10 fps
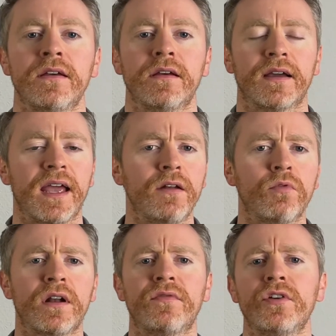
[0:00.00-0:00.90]
Again,
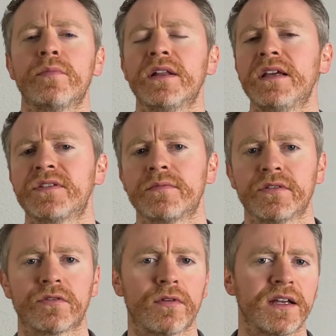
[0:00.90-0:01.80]
whatever your beliefs about the
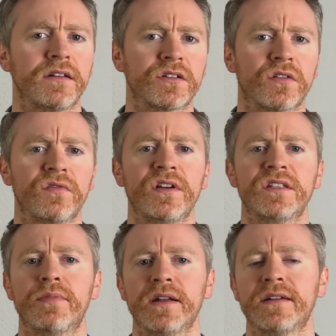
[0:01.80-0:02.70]
rightness or
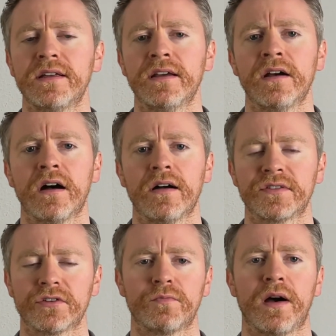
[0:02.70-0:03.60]
feasibility of
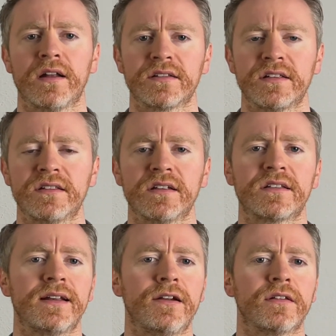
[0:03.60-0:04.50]
such policies, it's
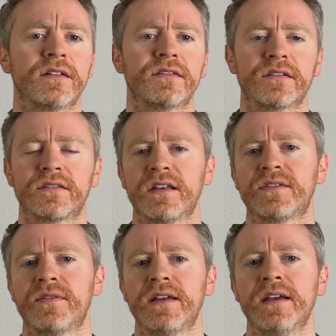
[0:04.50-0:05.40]
clear that
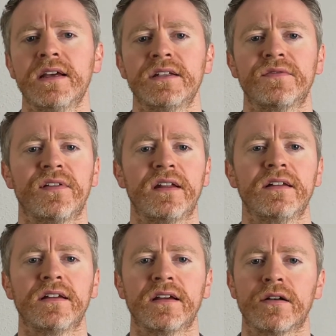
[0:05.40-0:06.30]
successfully
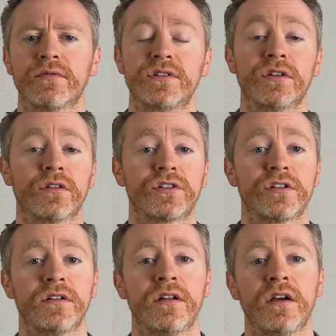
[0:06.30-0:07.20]
defending a
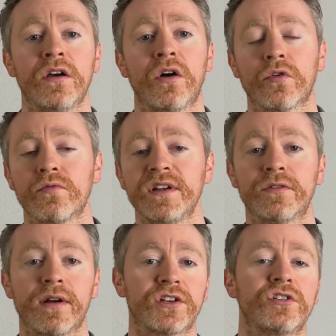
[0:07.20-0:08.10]
reduction or
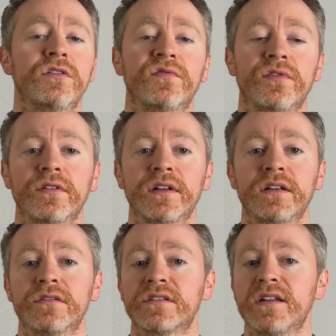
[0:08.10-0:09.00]
redirection of funding
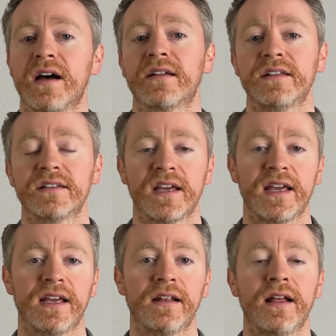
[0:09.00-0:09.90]
does not
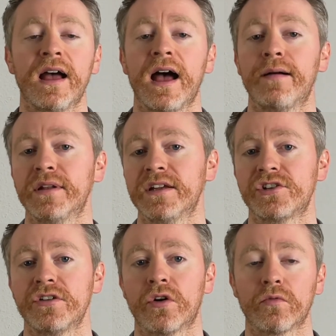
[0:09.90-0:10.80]
entail
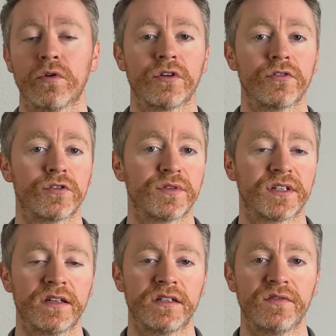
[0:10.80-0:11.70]
abolition or
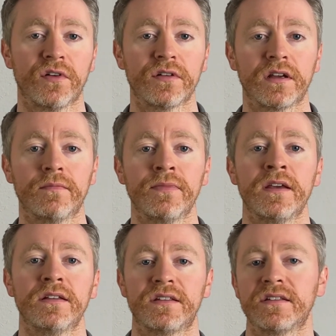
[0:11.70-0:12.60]
100% defunding.
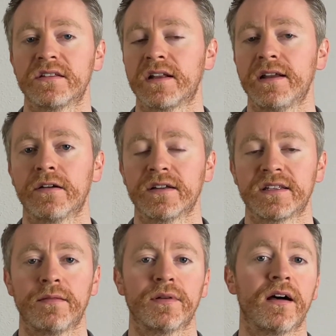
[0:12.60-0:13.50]
This is a clear
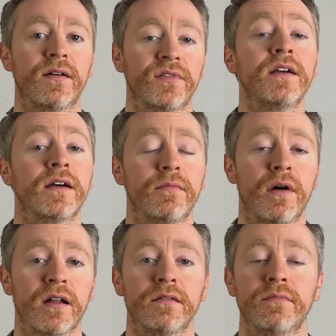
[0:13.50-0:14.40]
example of a
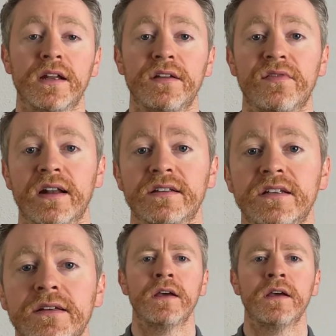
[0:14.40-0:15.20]
Motte fallacy.